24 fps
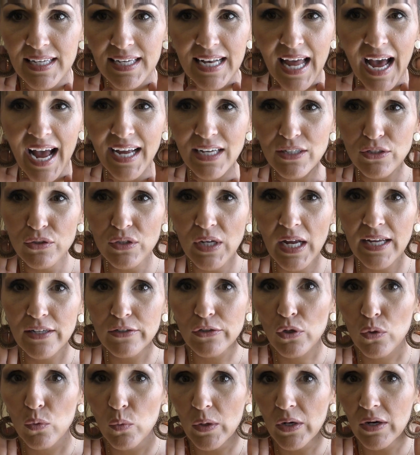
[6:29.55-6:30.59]
And I do not
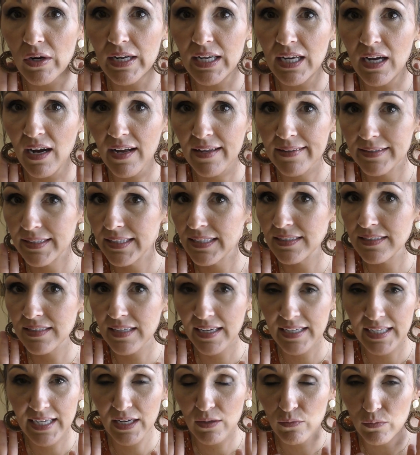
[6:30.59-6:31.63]
know where I got these. I
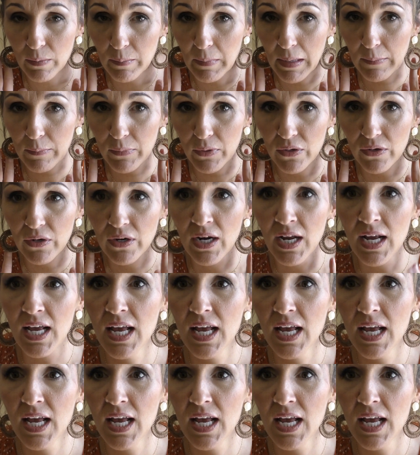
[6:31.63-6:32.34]
can't remember.